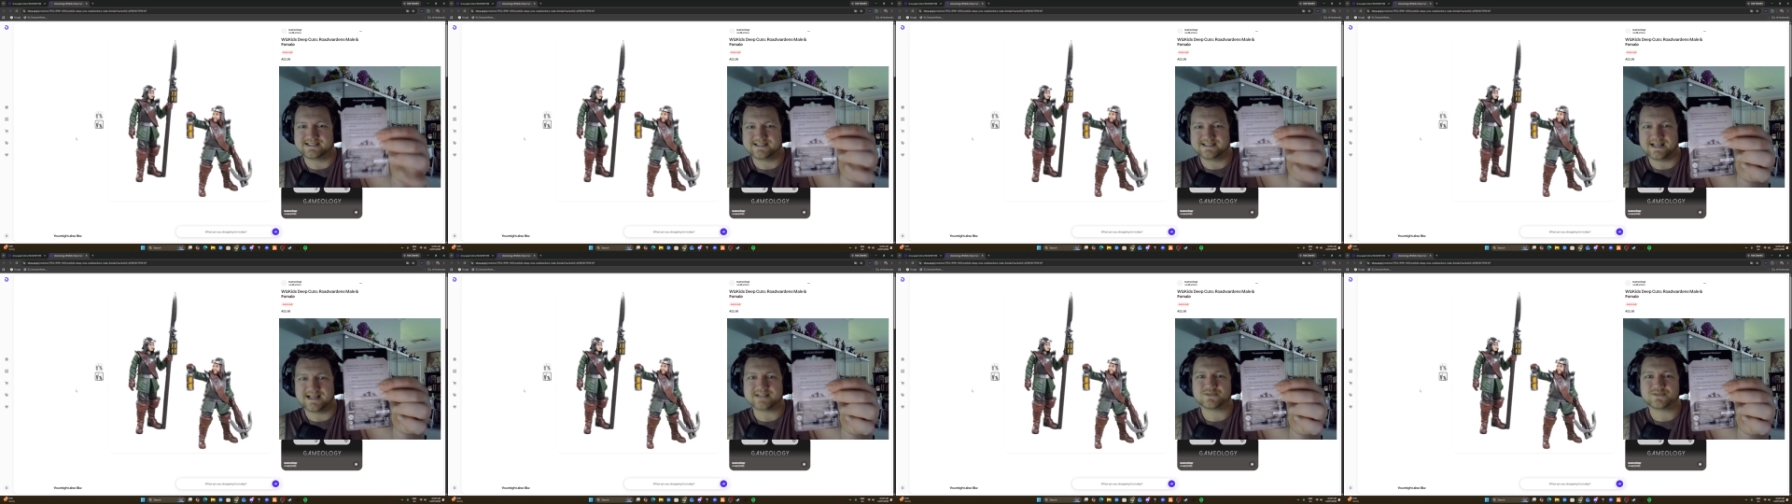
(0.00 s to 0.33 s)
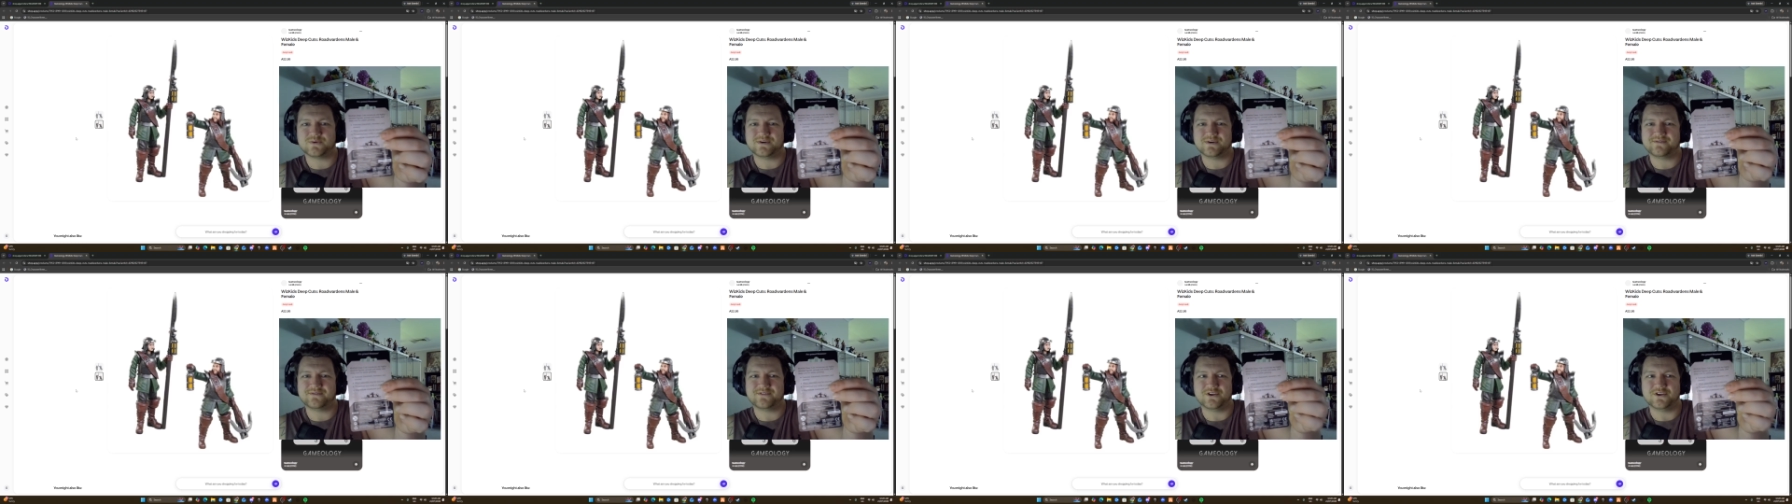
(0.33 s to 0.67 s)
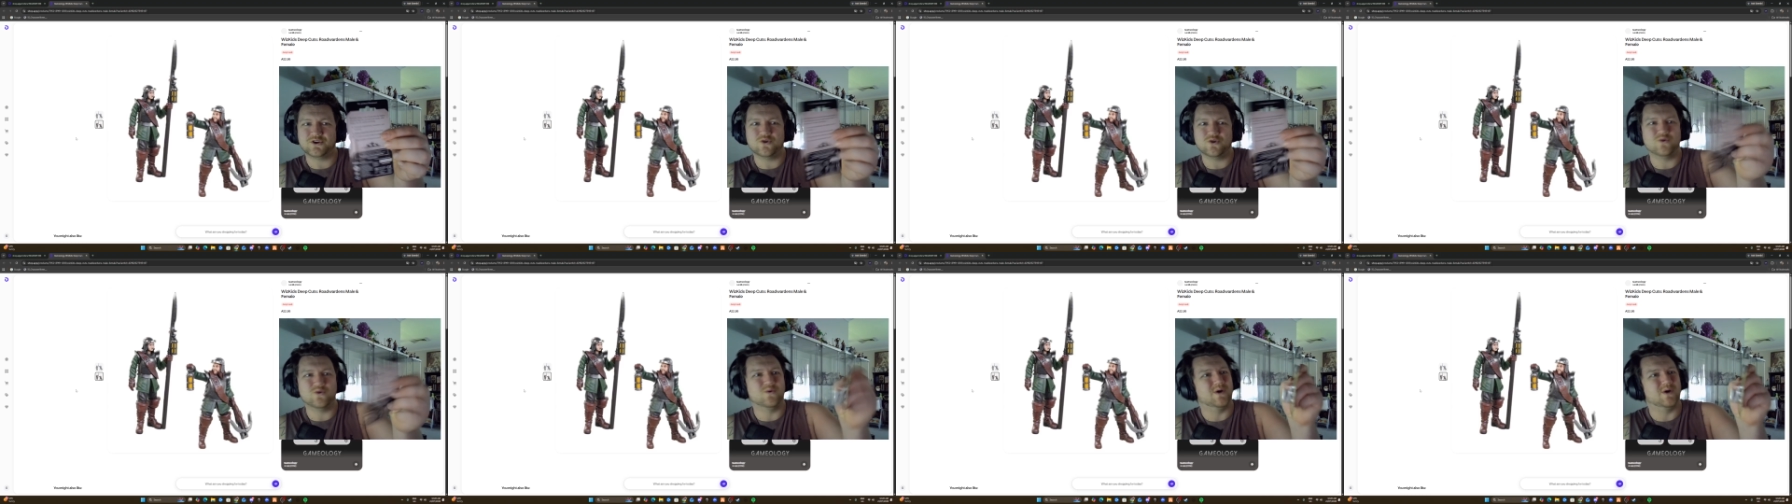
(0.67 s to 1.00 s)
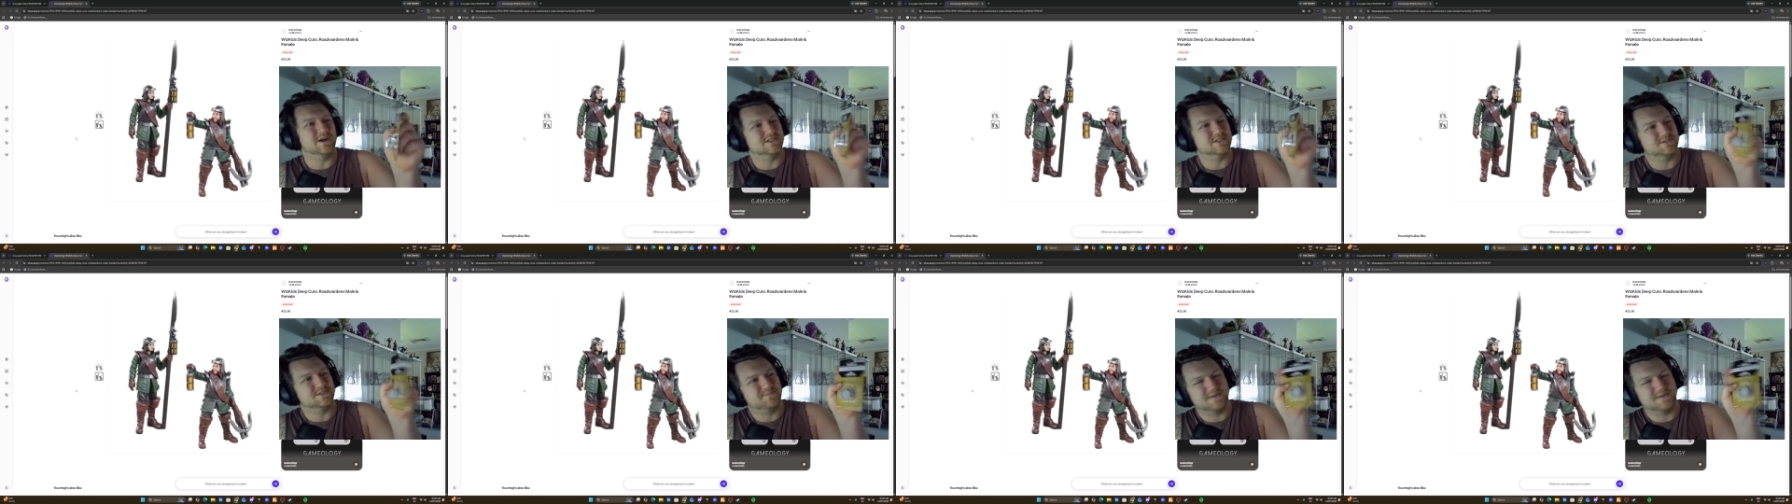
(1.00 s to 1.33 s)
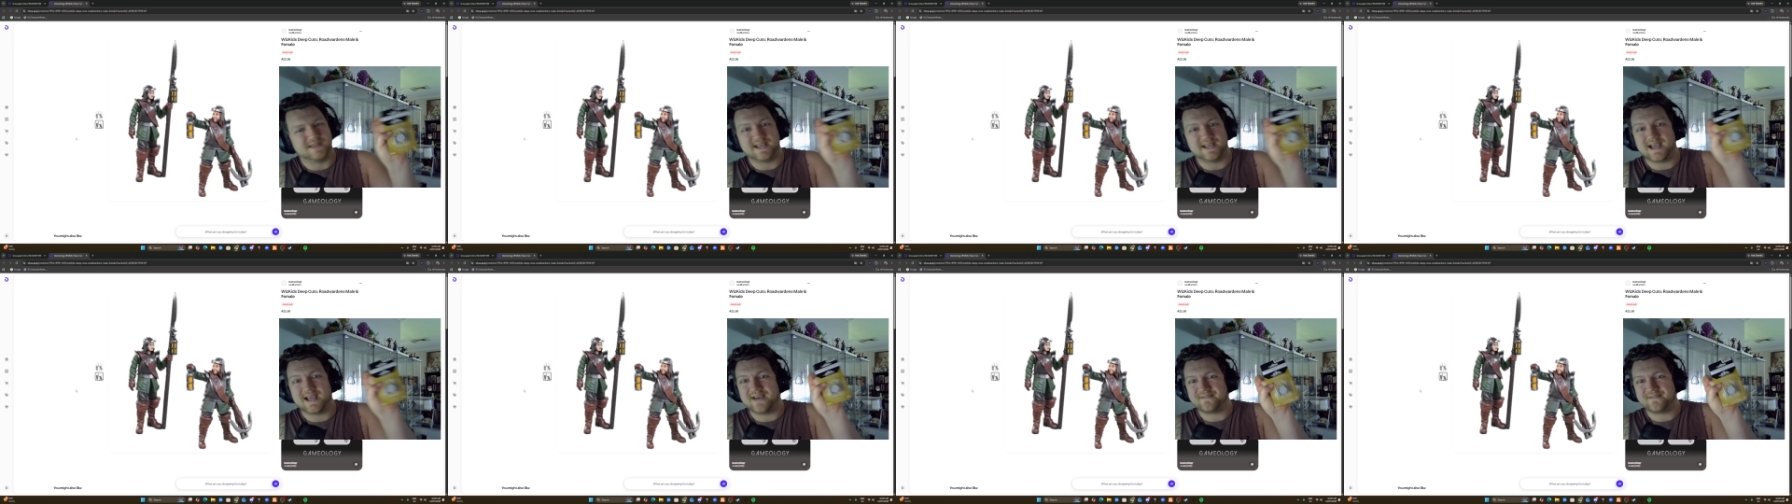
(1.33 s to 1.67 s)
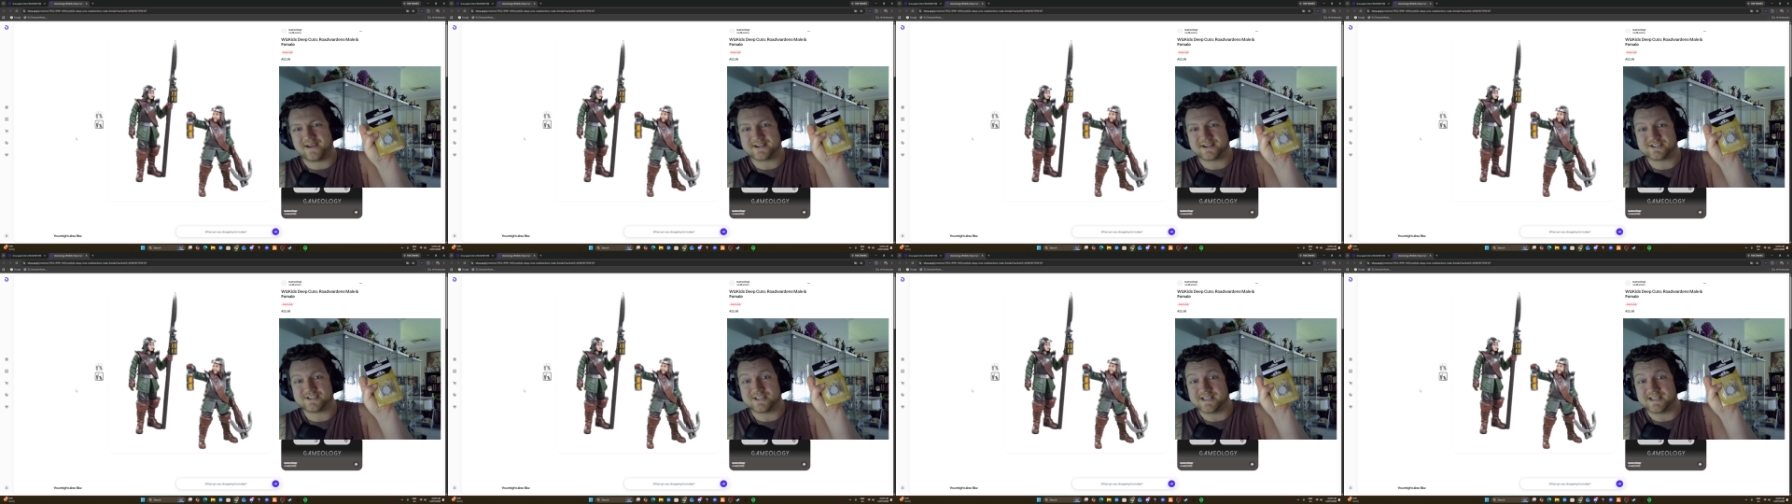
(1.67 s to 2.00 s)
That's one of the newer ones, but they have
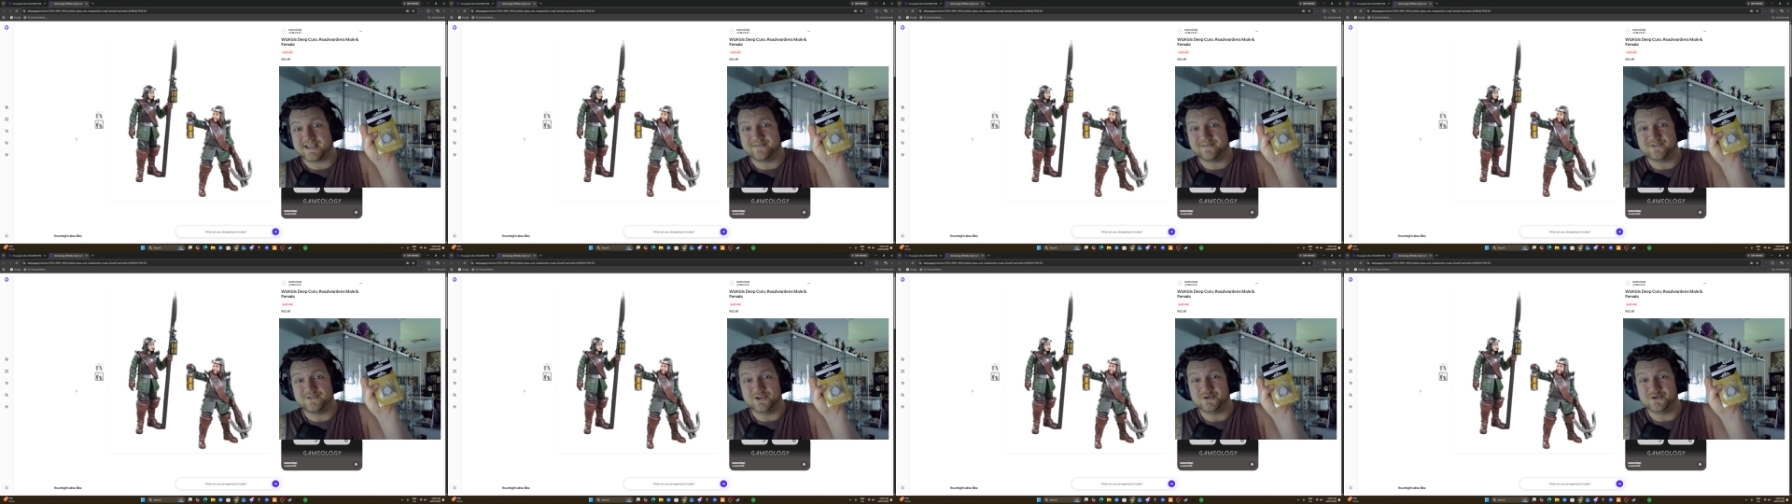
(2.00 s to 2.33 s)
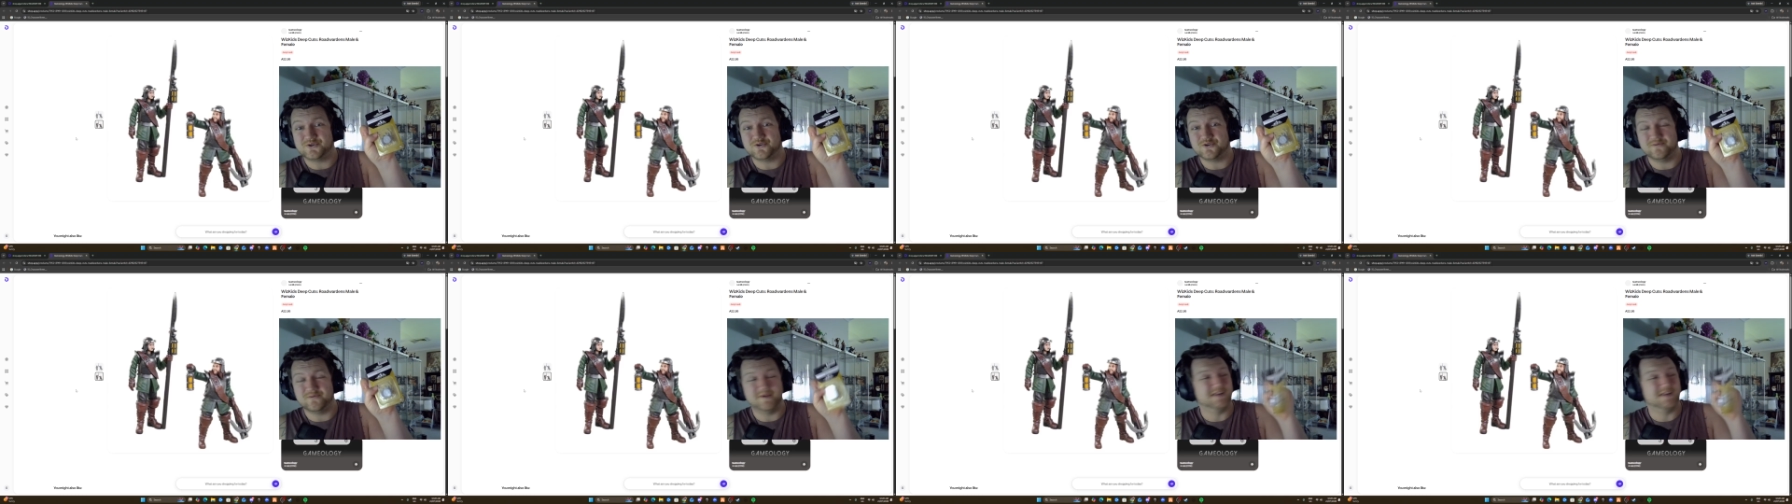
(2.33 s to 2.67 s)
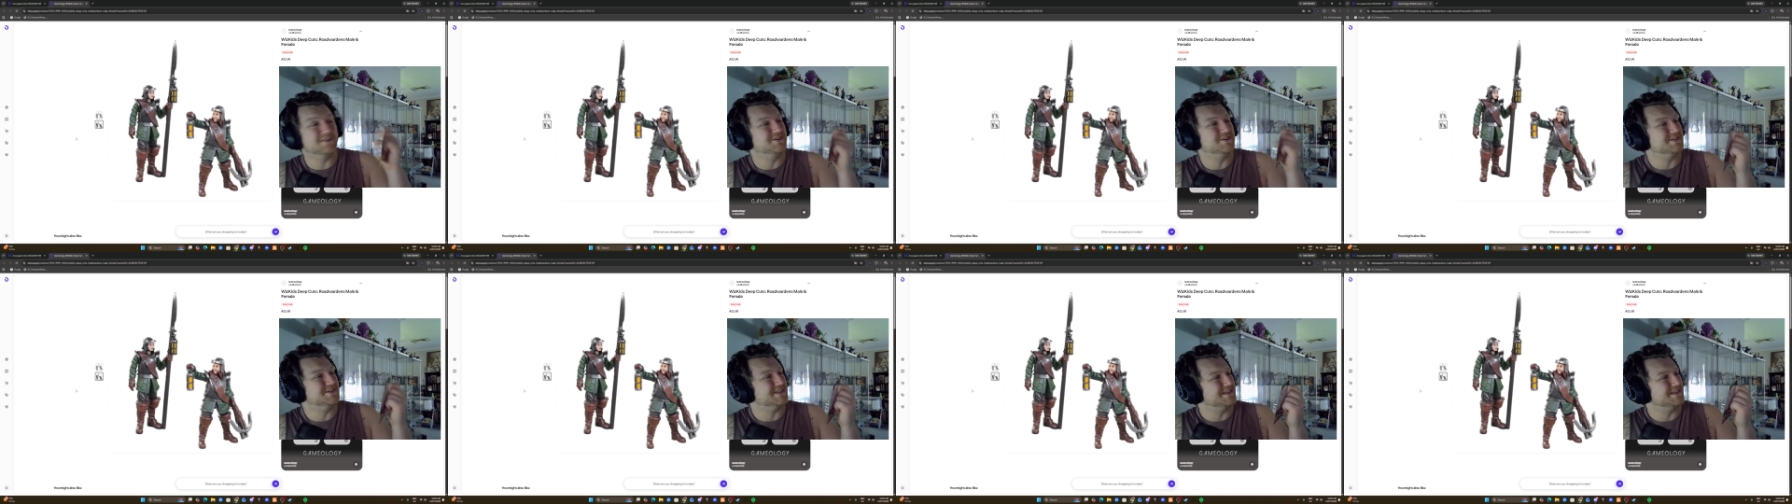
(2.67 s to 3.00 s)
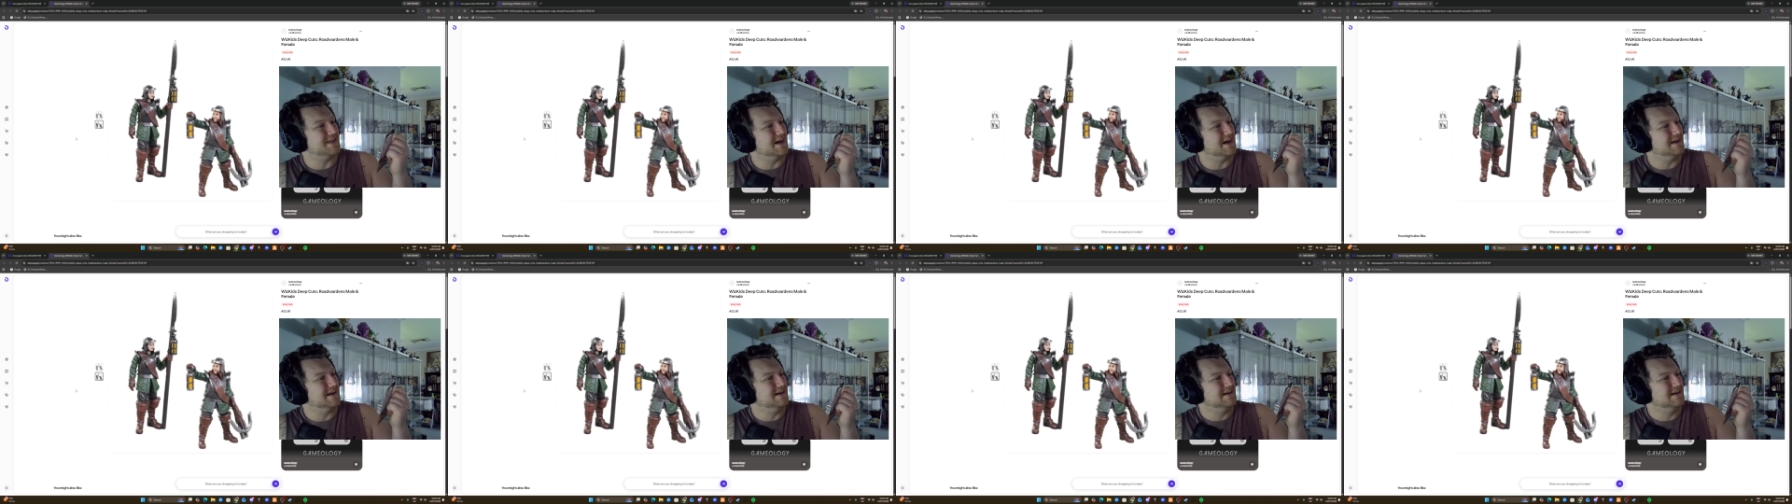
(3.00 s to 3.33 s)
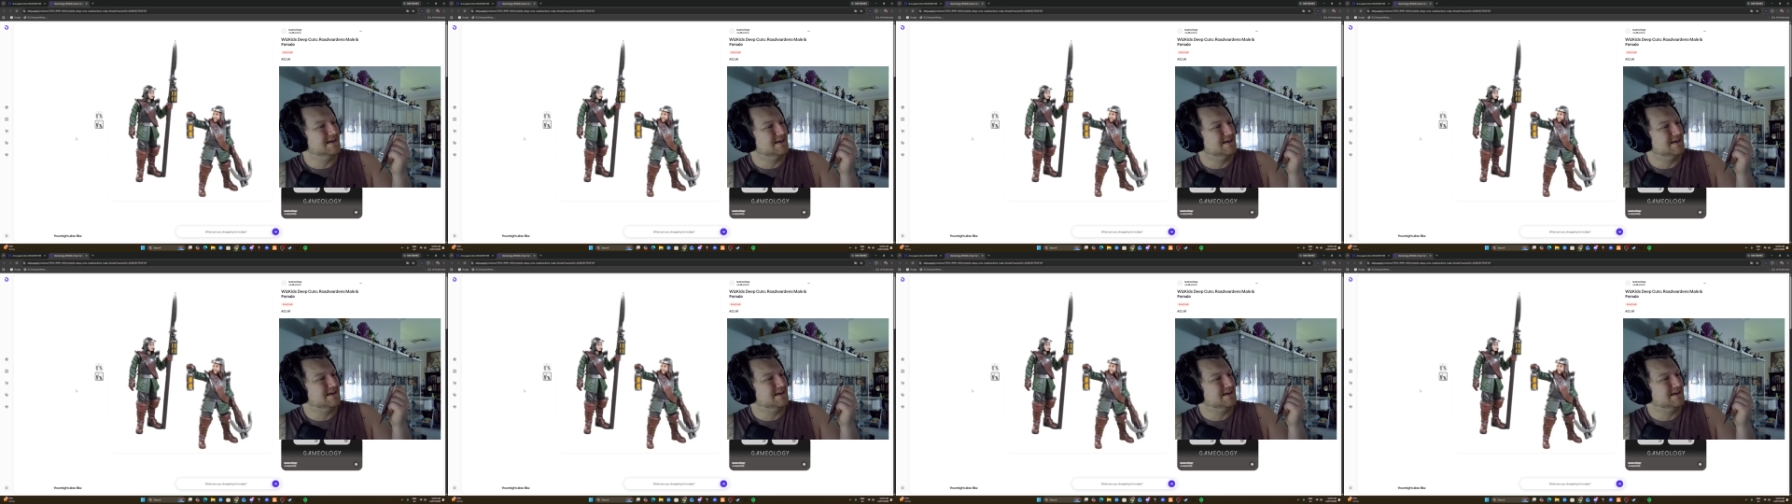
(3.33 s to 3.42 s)
actually given you 2 miniatures in that.